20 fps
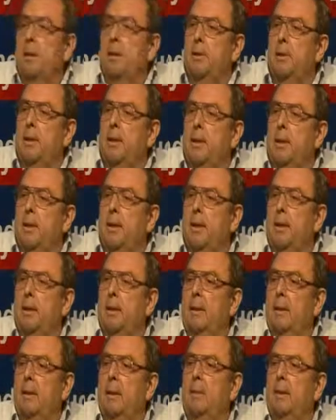
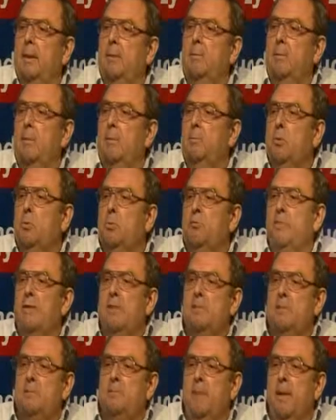the
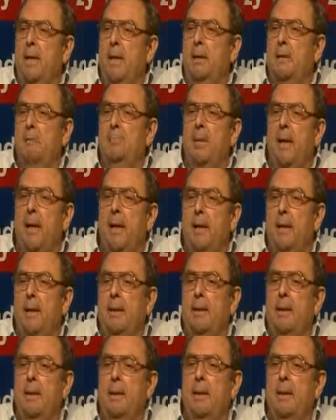movies made by
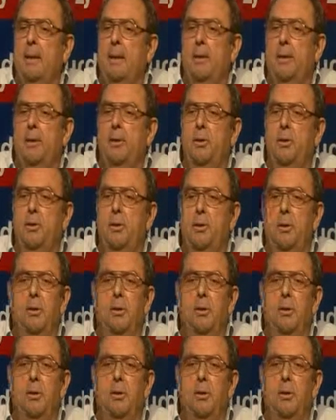uh,